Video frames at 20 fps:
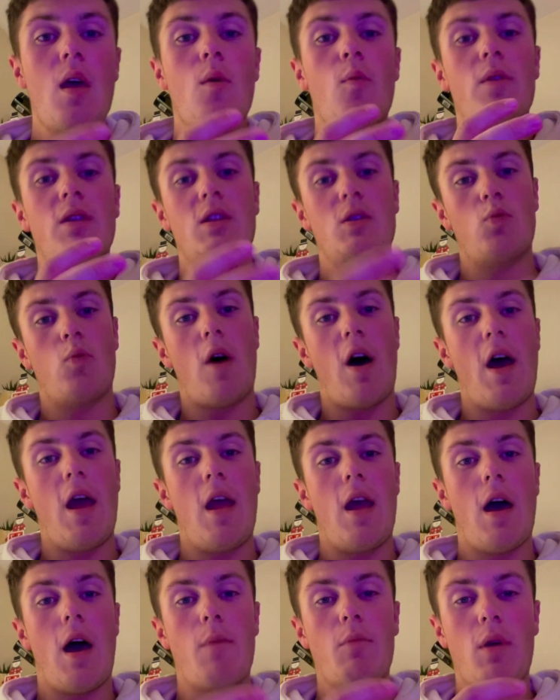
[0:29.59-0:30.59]
Which is
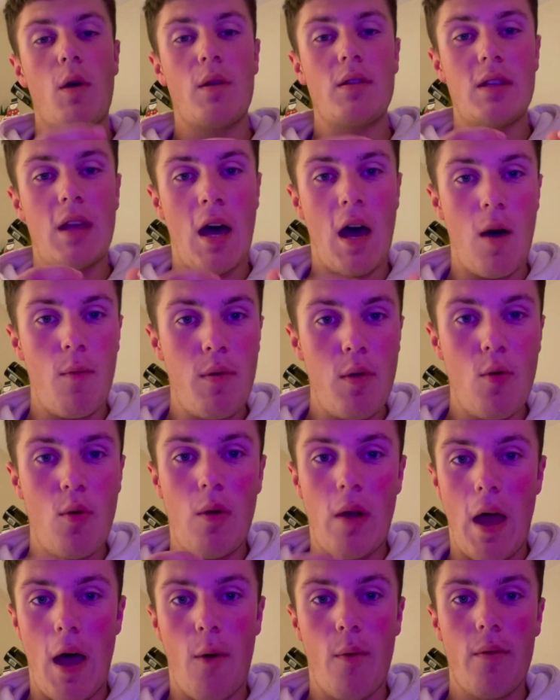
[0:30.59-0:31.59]
why I'm going to help you
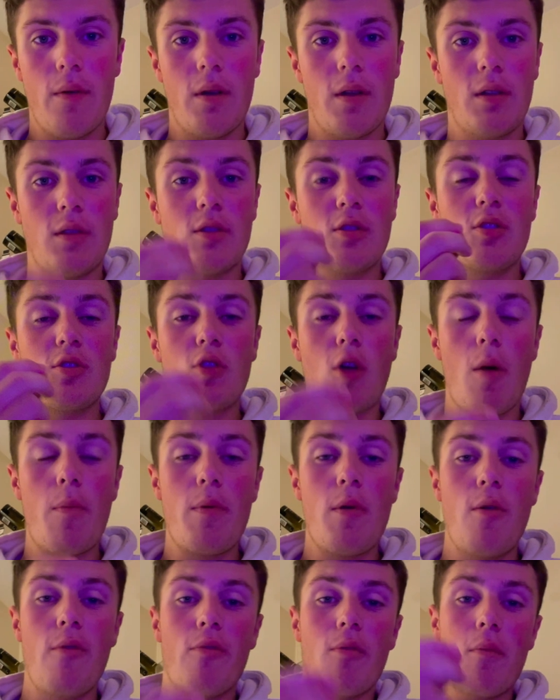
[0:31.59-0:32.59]
all out and
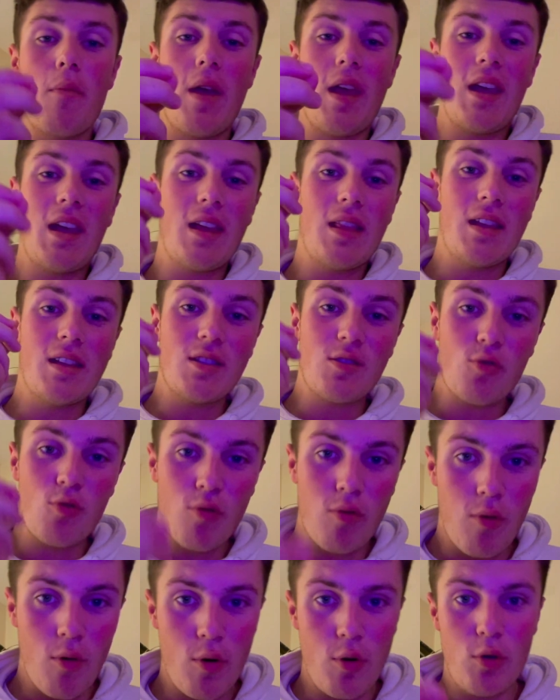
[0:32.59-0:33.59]
stop you from making this
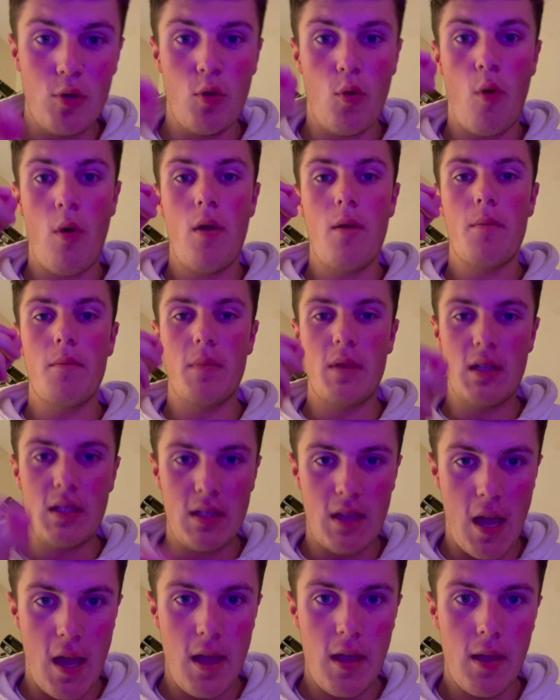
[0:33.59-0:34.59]
crucial
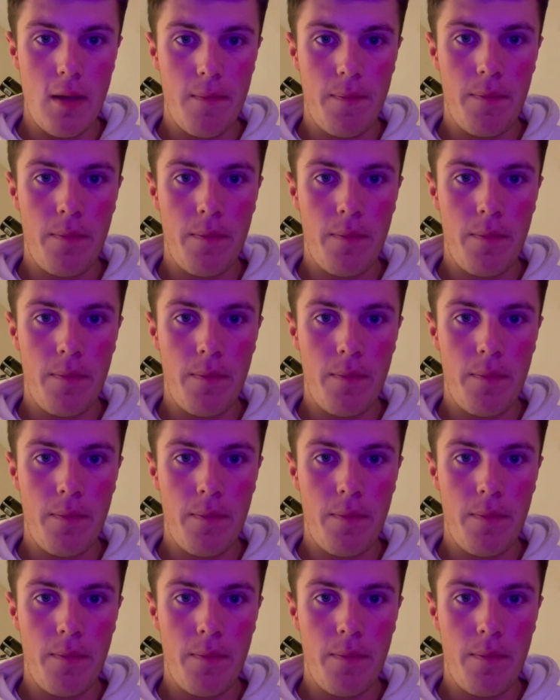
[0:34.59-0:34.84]
mistake.